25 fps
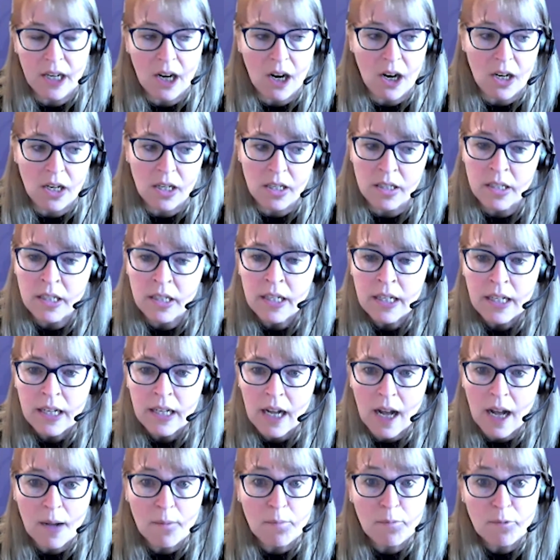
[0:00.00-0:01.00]
our
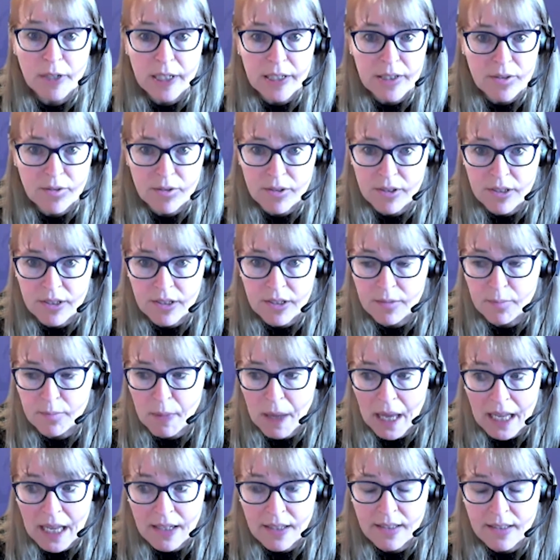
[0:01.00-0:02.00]
um, resource
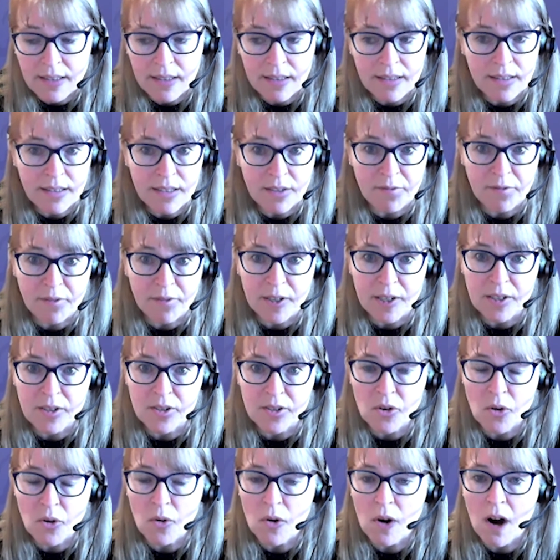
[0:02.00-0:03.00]
space is different,
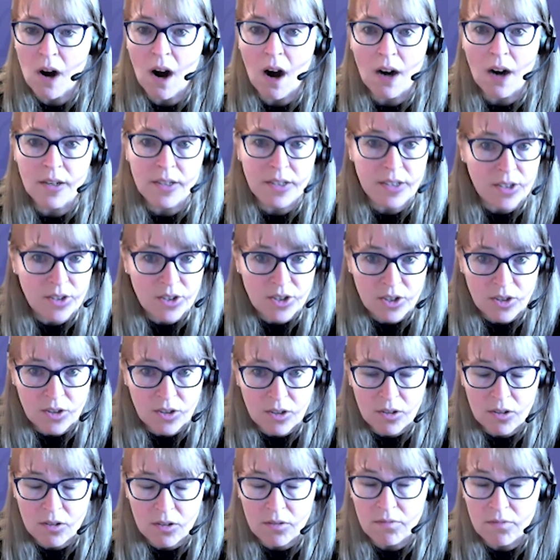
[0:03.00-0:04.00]
or our
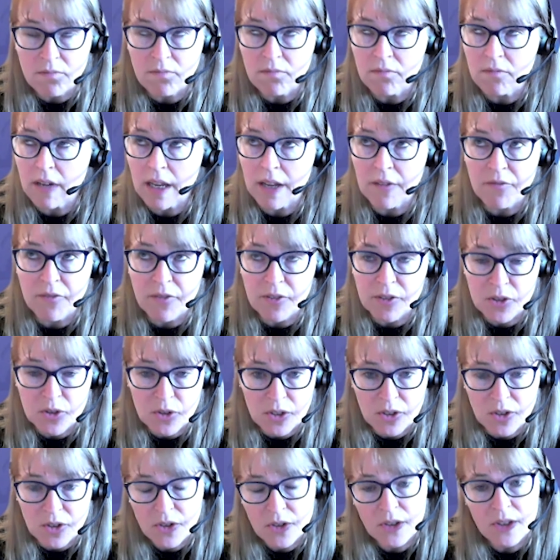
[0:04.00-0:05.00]
digital
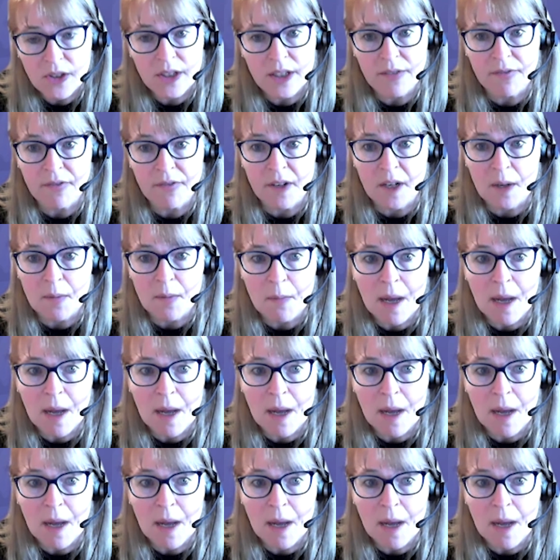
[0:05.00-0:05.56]
infrastructure is different.